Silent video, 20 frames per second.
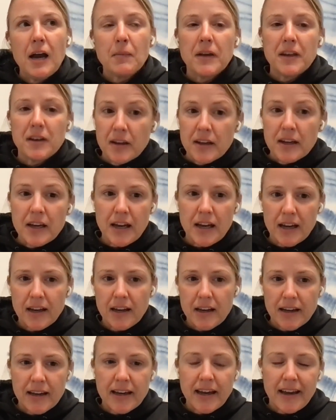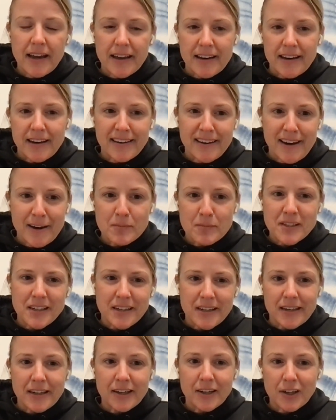I mean, again, I'm
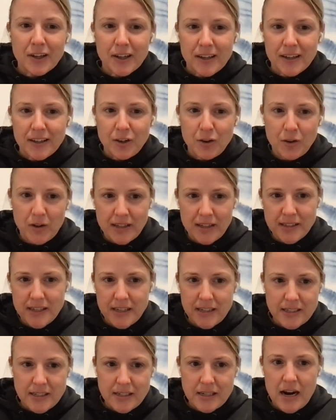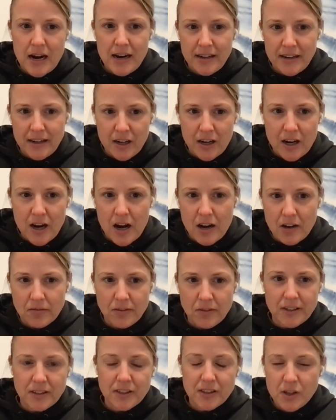sitting here in the United States, not in a
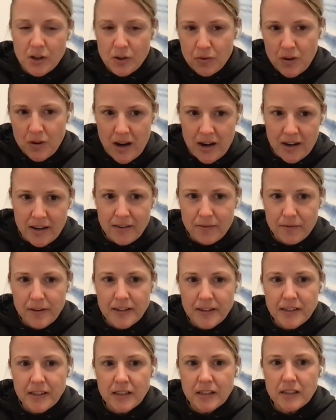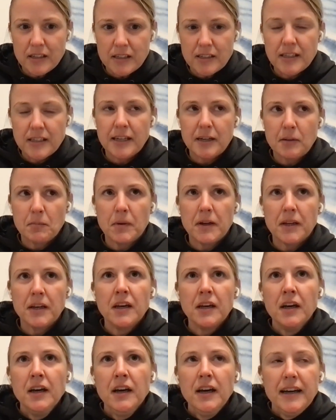conflict zone, not facing this thing,
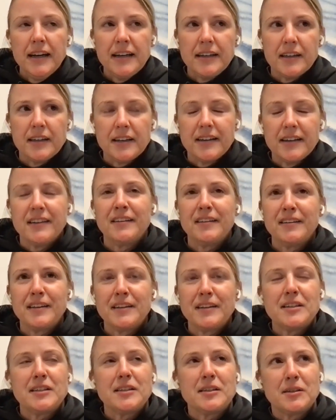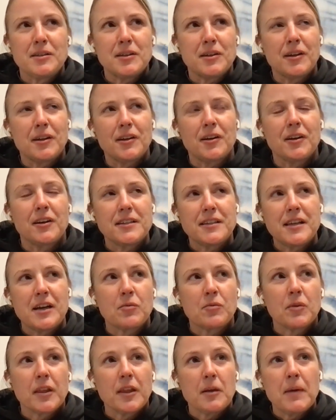but and this is going to
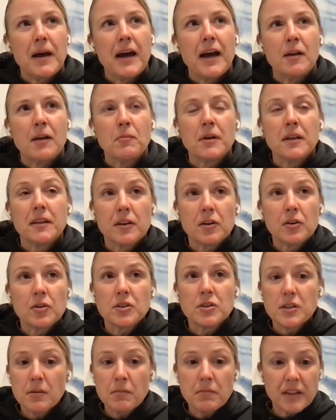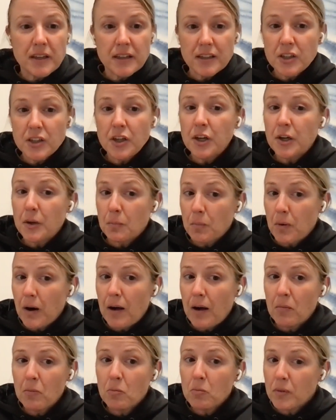sound really bad, but there are some things you could
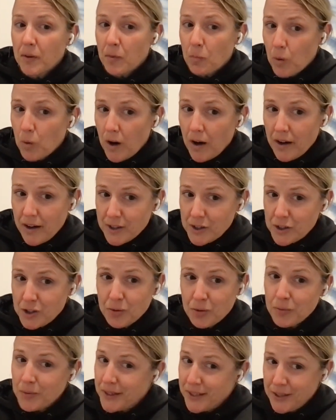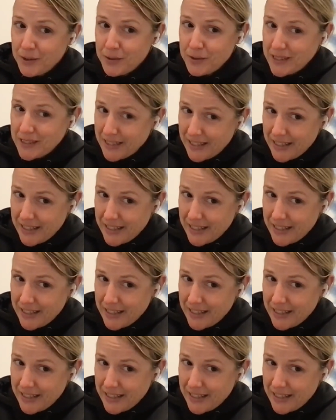probably wash and reuse